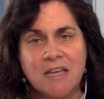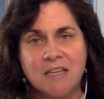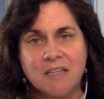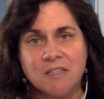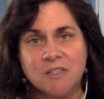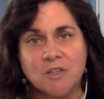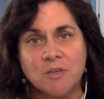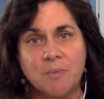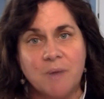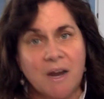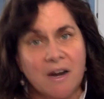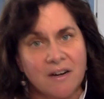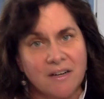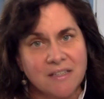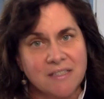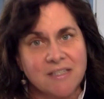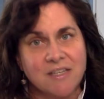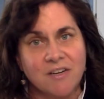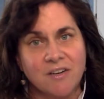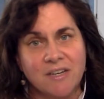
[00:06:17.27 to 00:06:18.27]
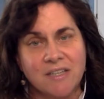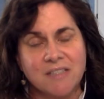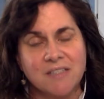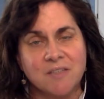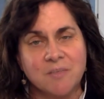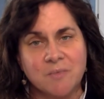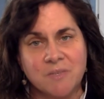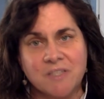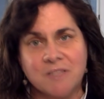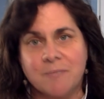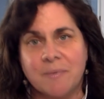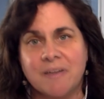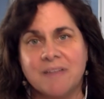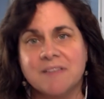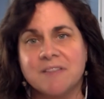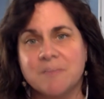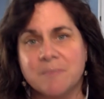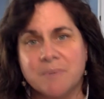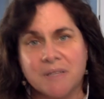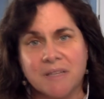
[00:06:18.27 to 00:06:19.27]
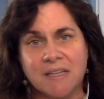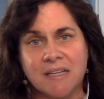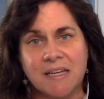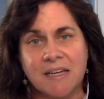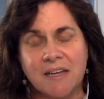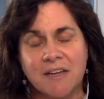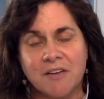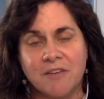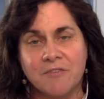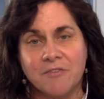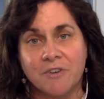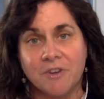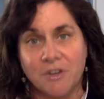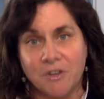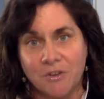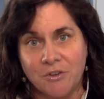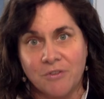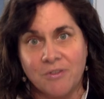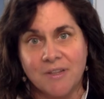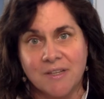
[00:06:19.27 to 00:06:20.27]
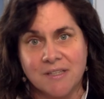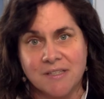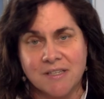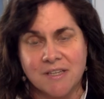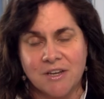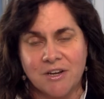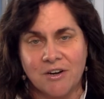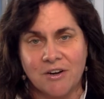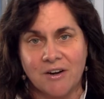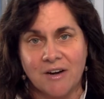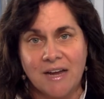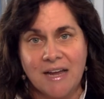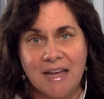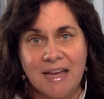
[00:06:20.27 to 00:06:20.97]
So parents, there is some responsibility for you this year,